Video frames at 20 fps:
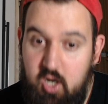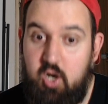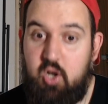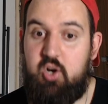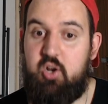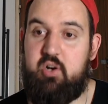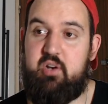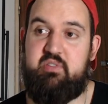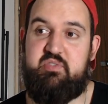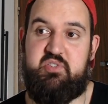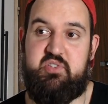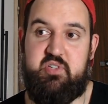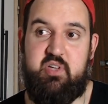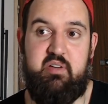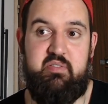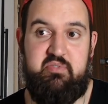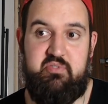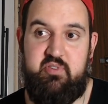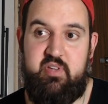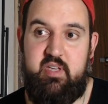a lot of
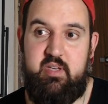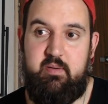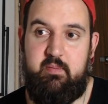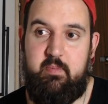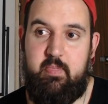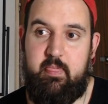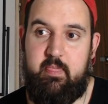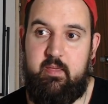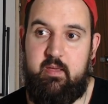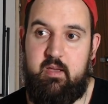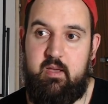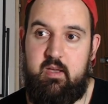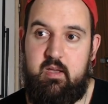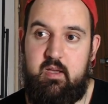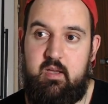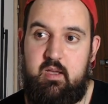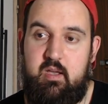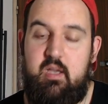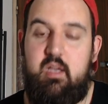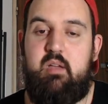suffering
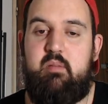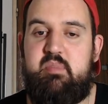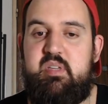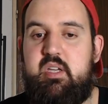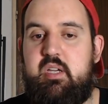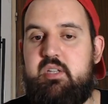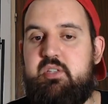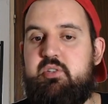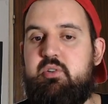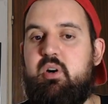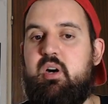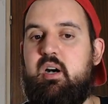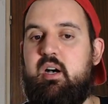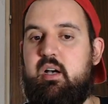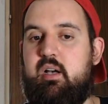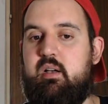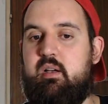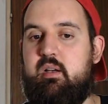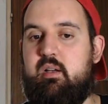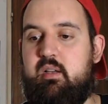because you
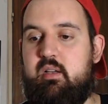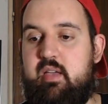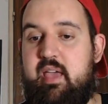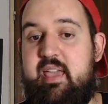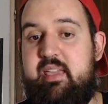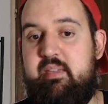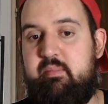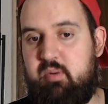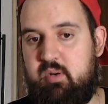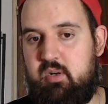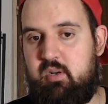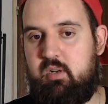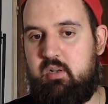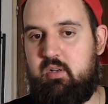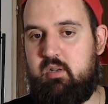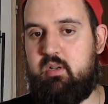are able